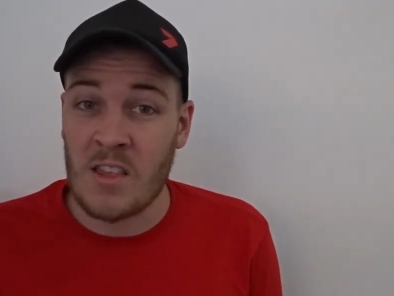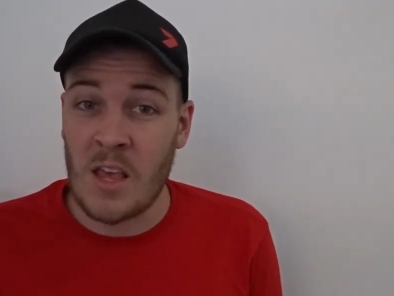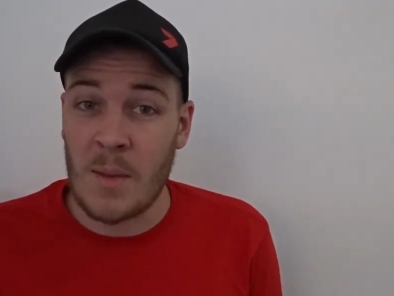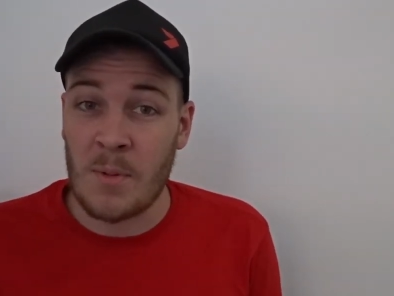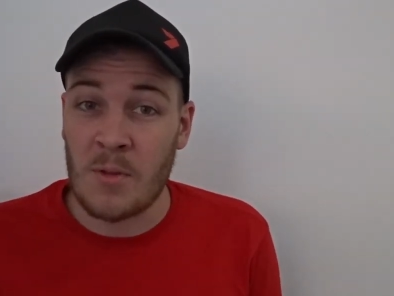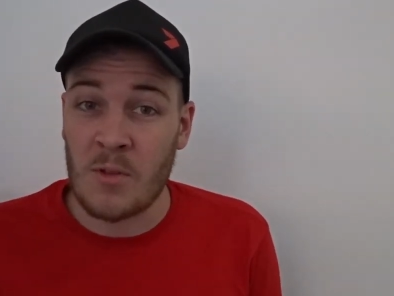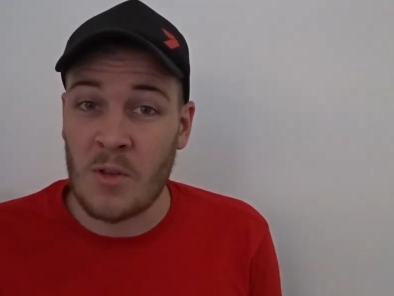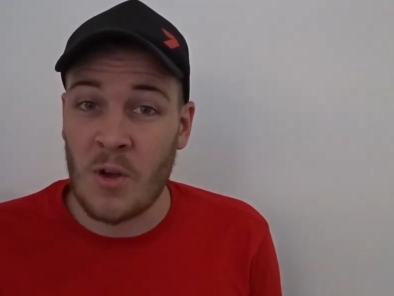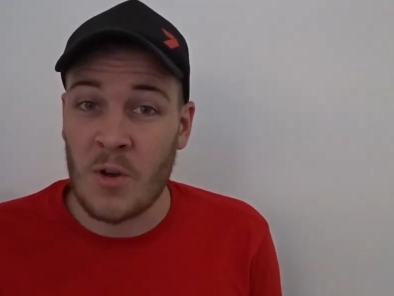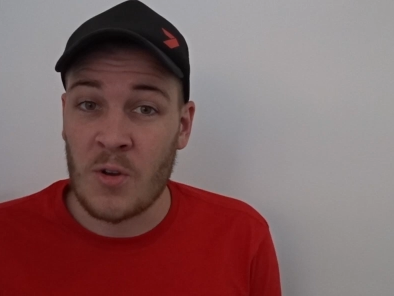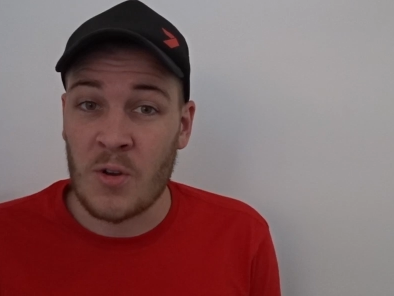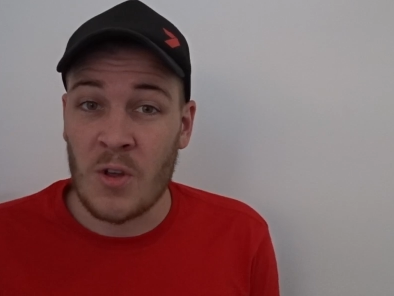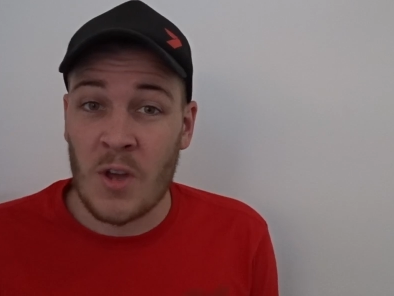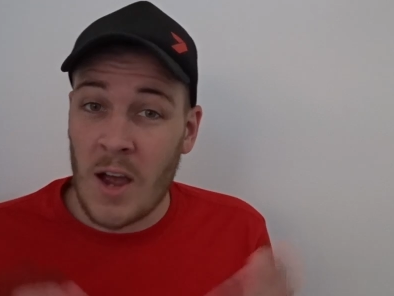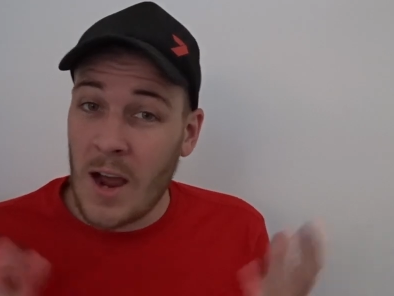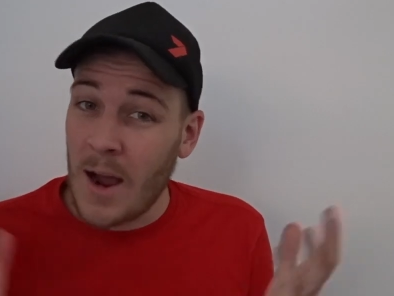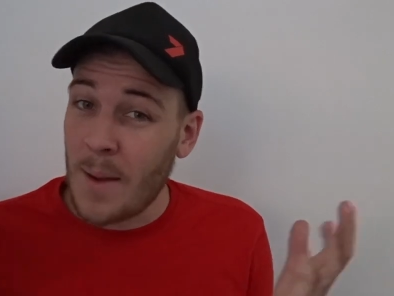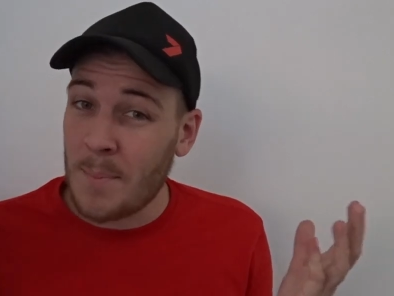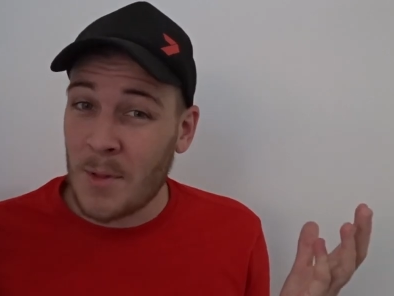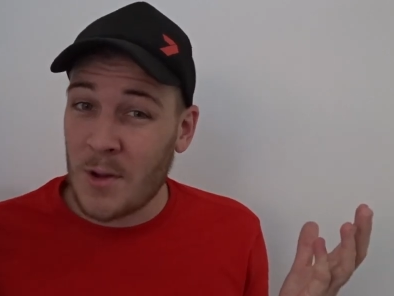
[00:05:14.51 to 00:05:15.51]
episode.
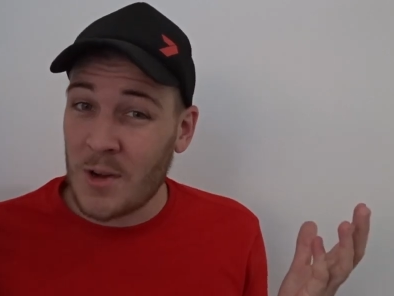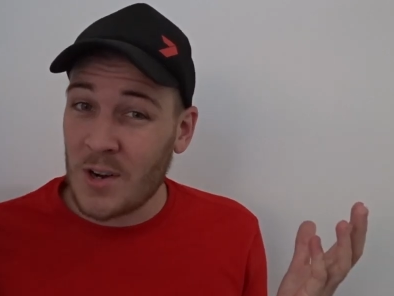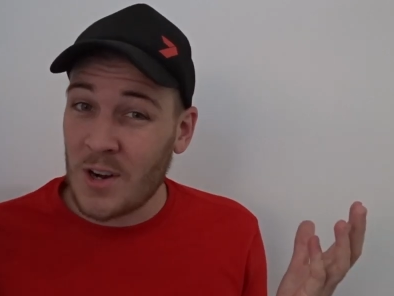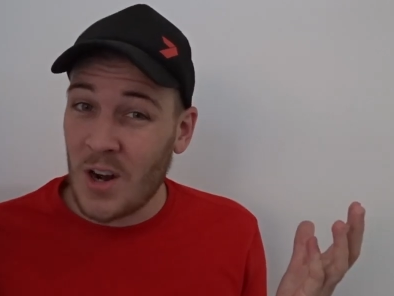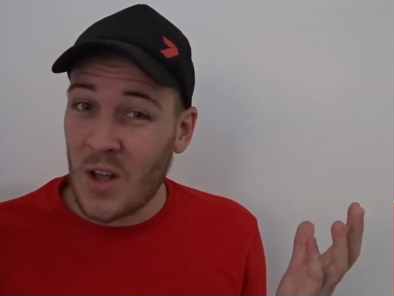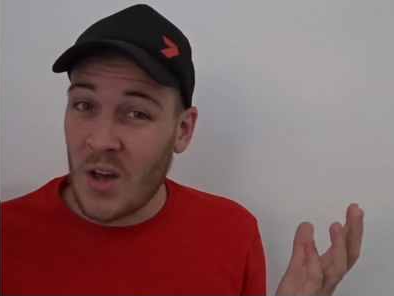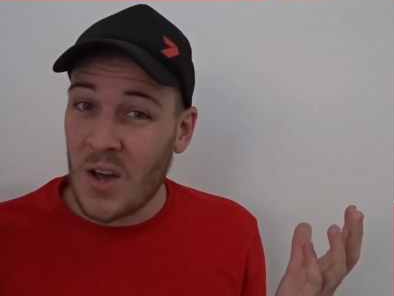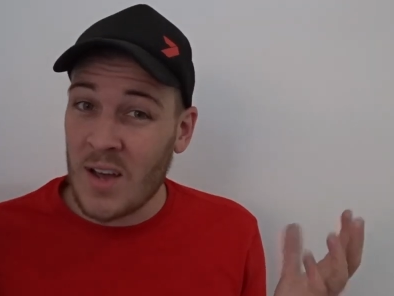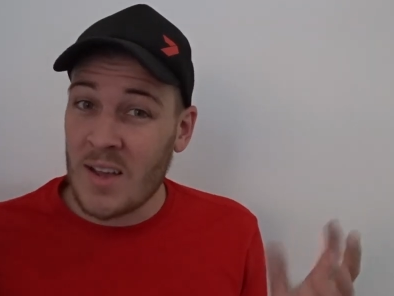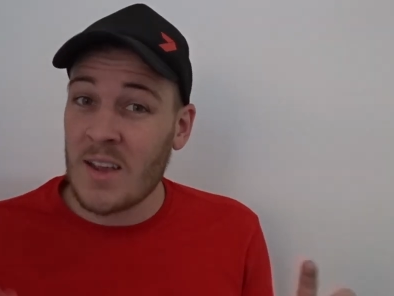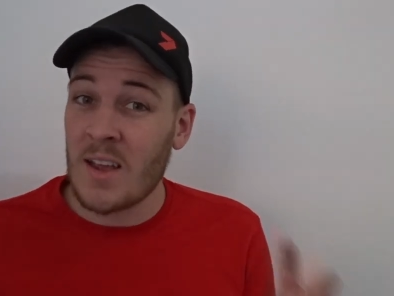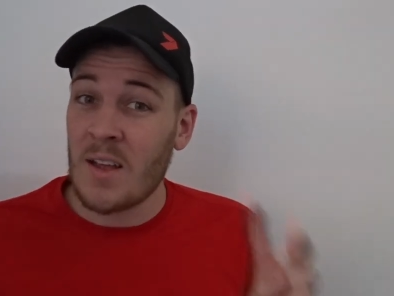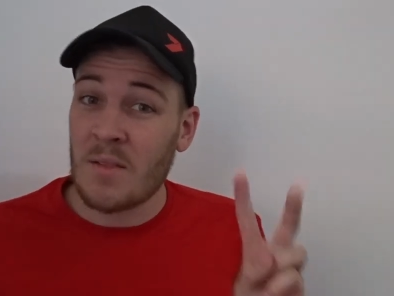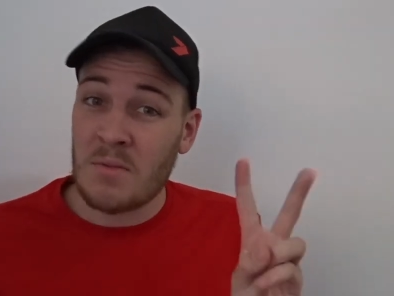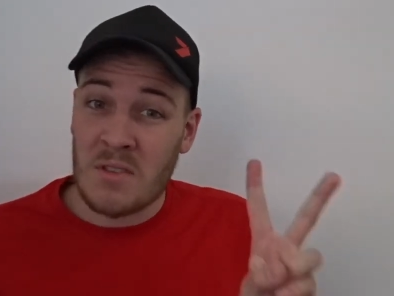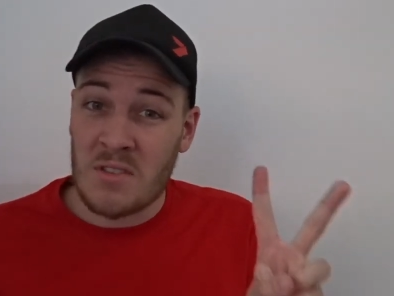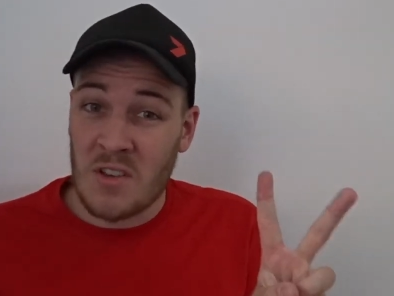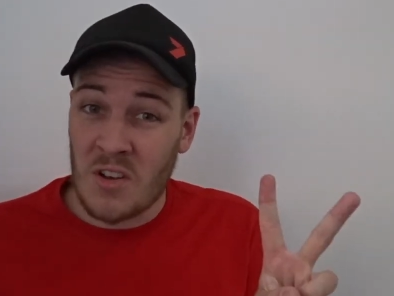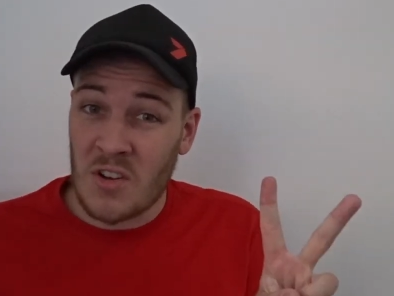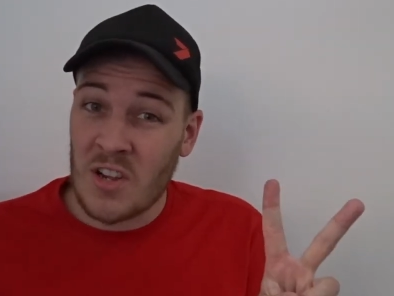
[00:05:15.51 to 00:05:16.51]
I'm not gonna lie,
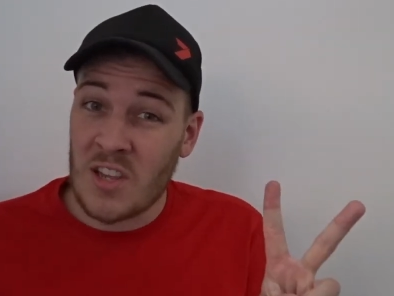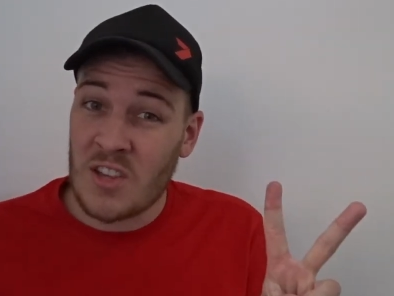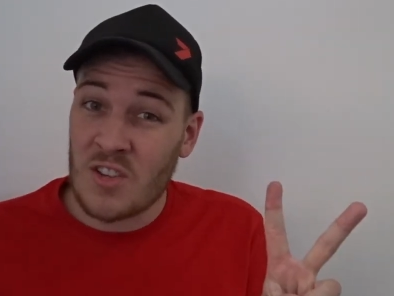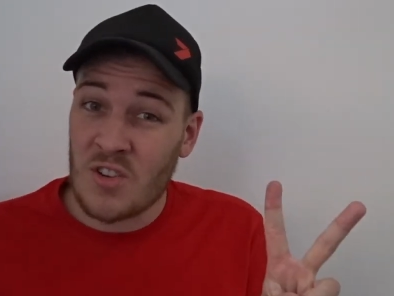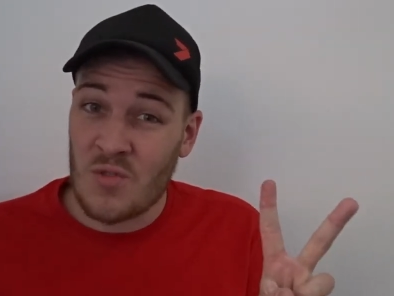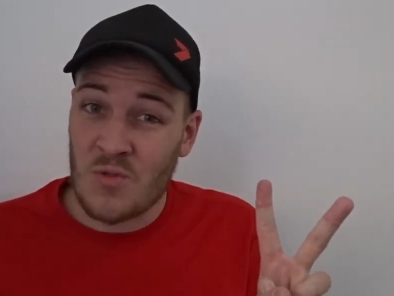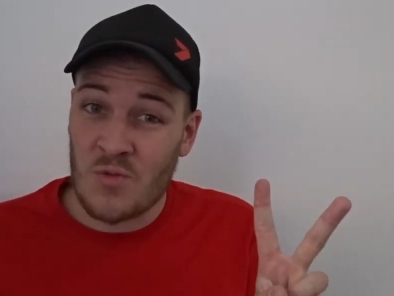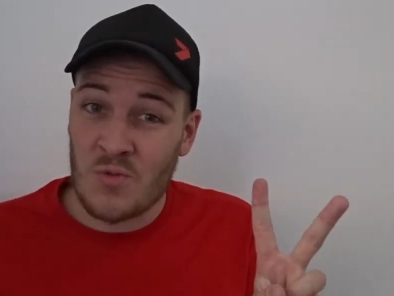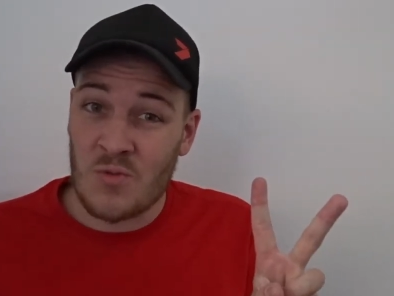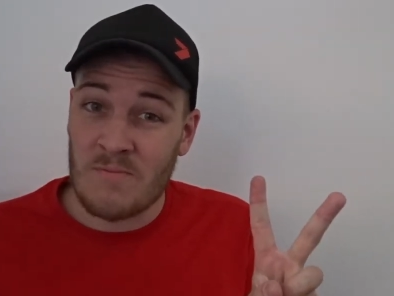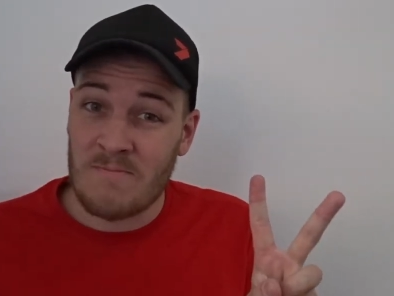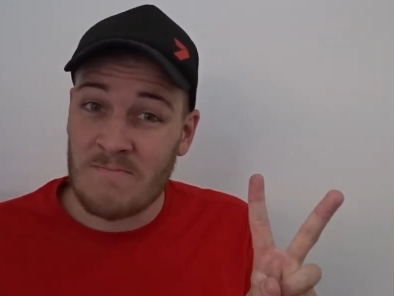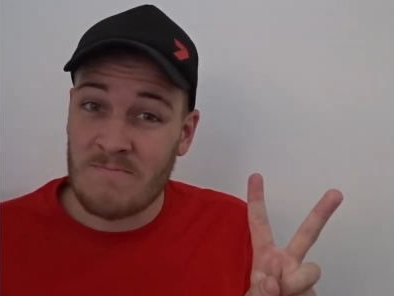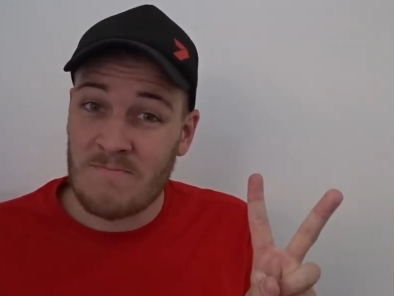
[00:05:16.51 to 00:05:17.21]
there's only two.